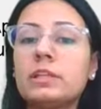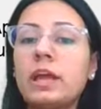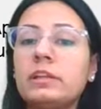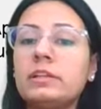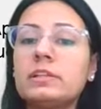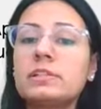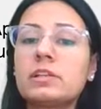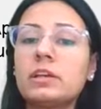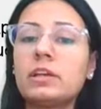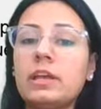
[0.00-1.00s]
that is
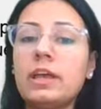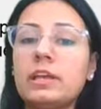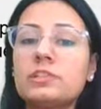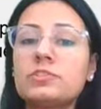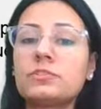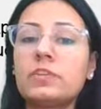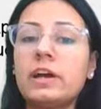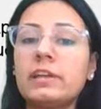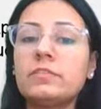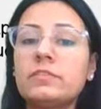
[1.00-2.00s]

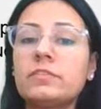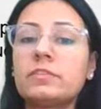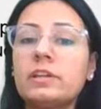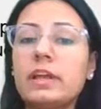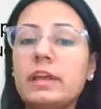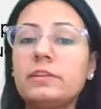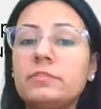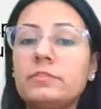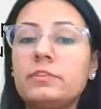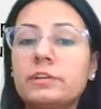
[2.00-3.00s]
H5N1.